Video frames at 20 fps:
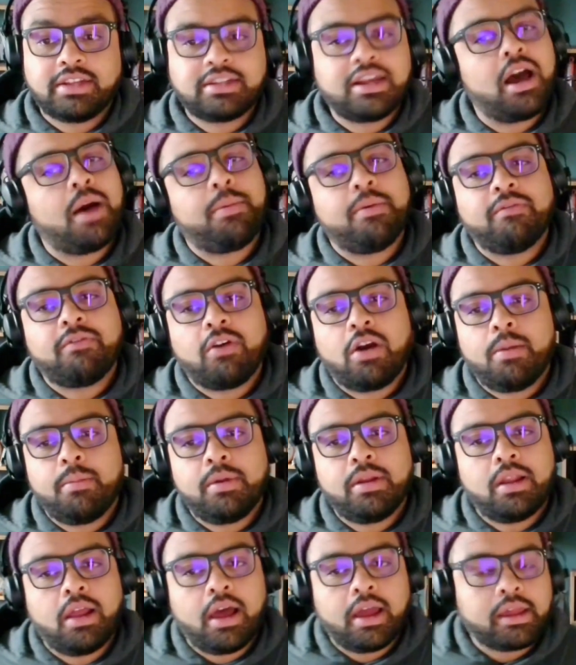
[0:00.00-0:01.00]
setup
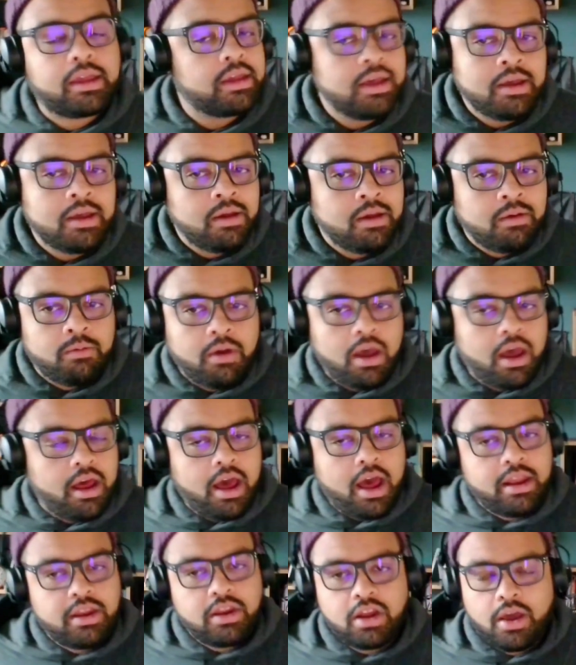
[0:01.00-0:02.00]
environment like?
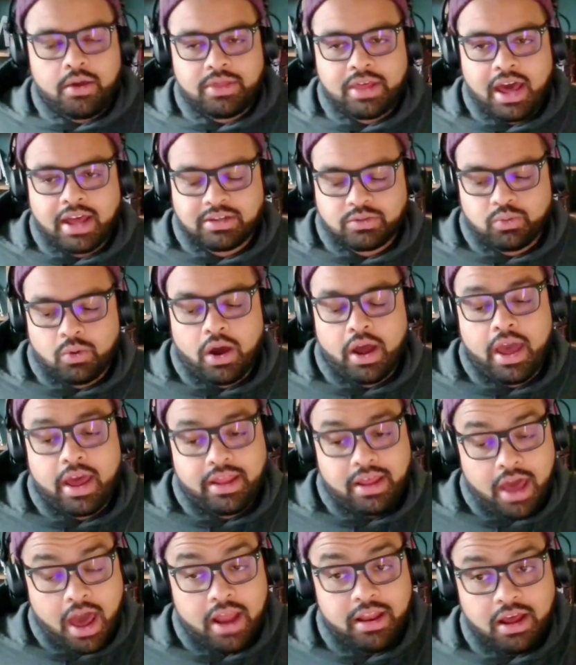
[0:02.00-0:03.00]
And that's why
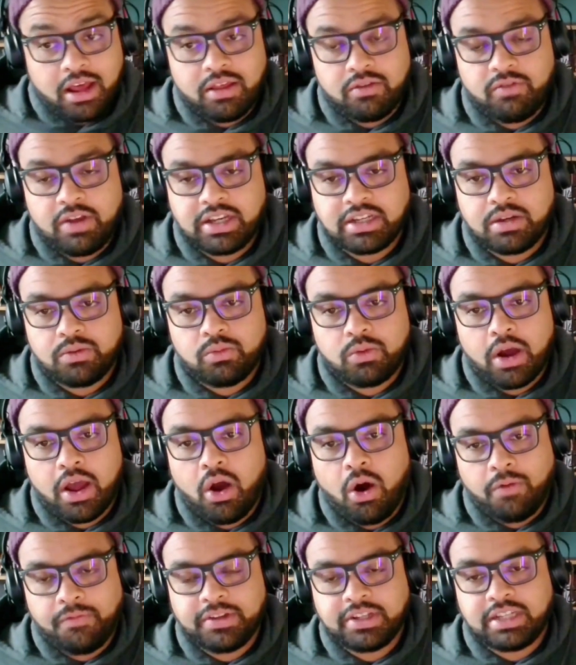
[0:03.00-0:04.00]
another reason why
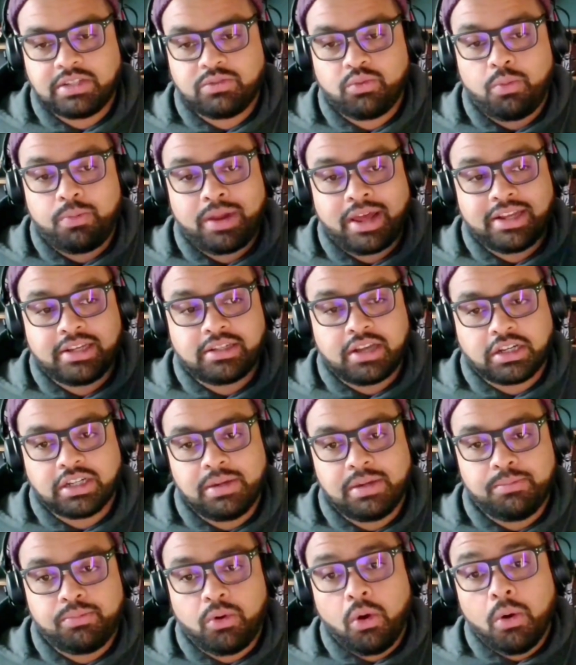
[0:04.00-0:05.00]
offices will play
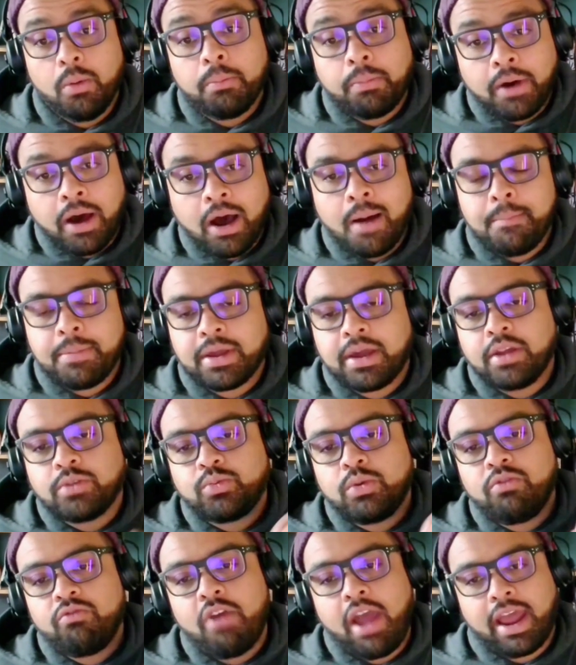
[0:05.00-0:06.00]
such an important part,
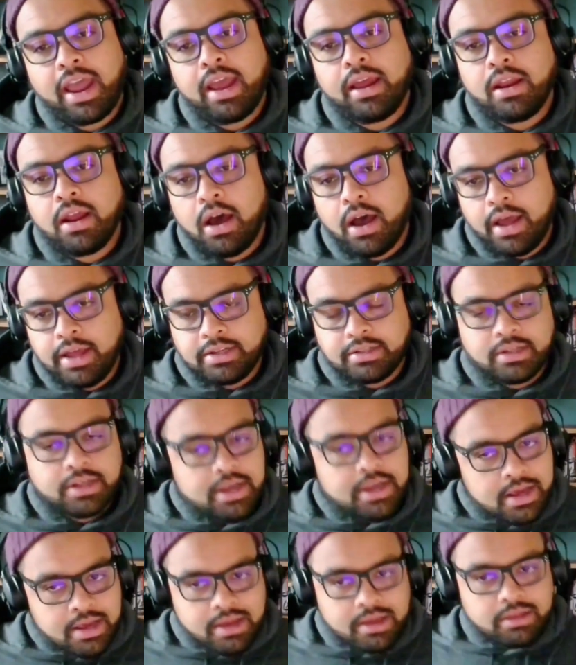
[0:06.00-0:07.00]
because we recognize
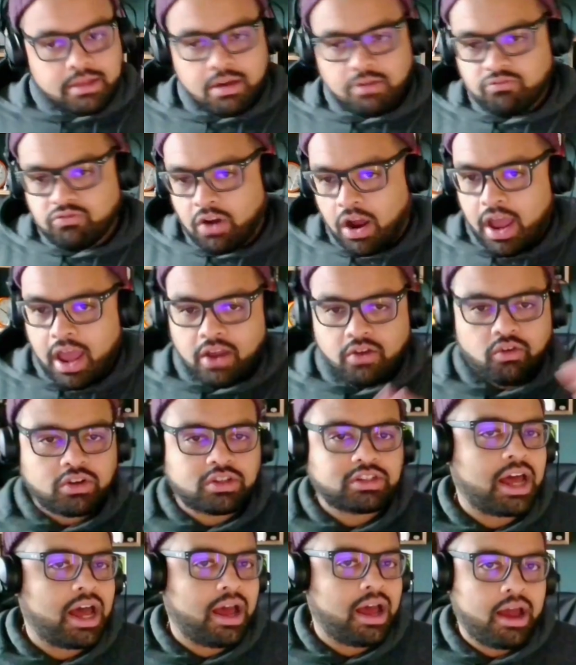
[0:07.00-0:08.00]
that right
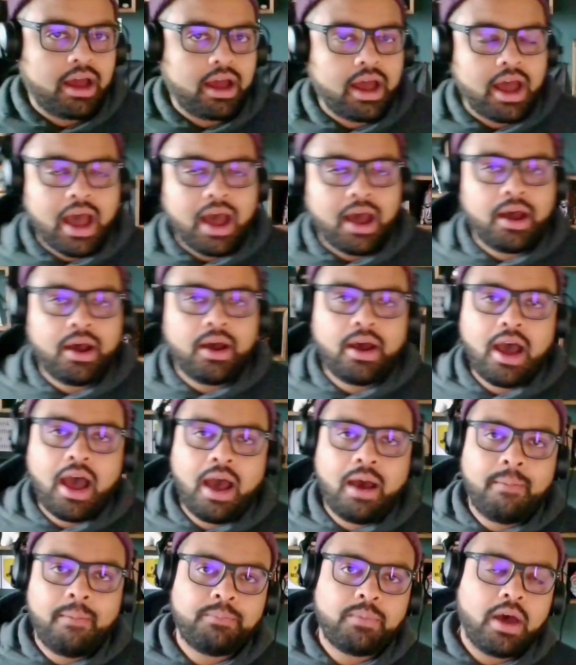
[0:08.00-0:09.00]
across
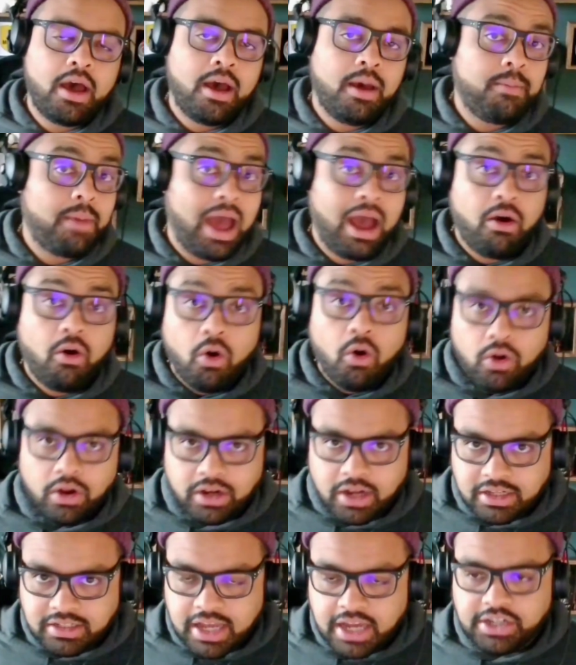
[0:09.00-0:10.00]
our
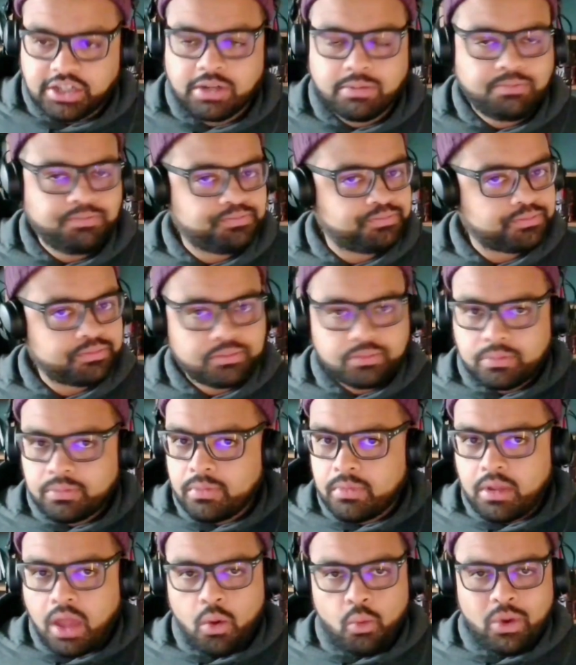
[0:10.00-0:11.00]
organization,
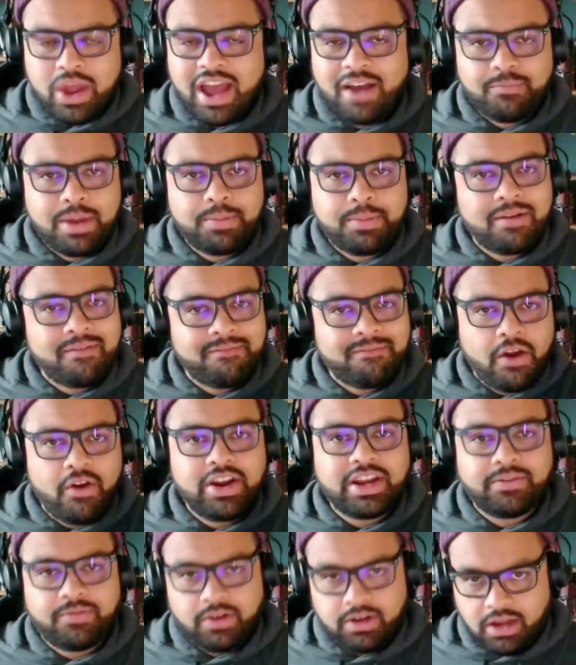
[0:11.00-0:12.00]
we have people at
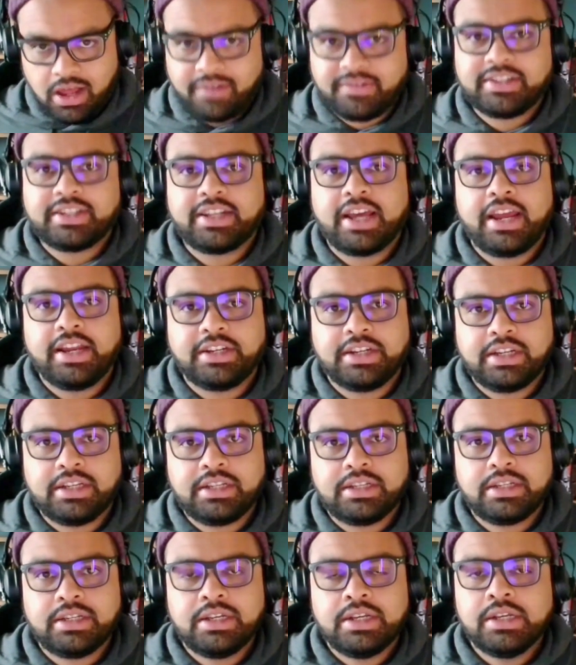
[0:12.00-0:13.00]
very different life
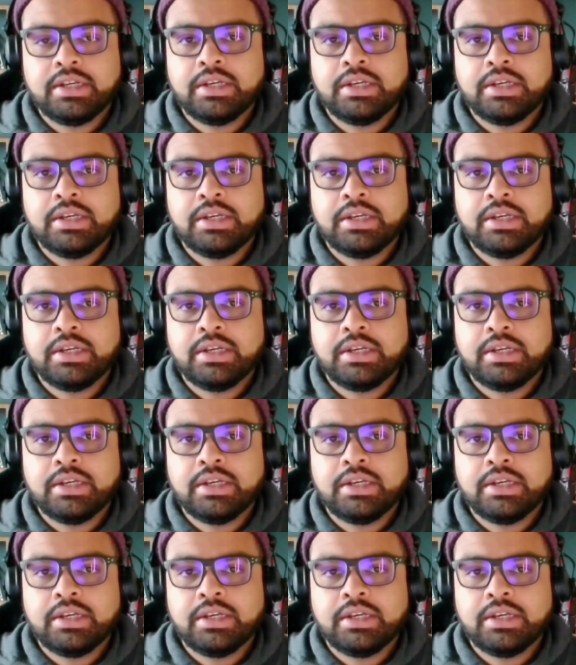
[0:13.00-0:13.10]
stages.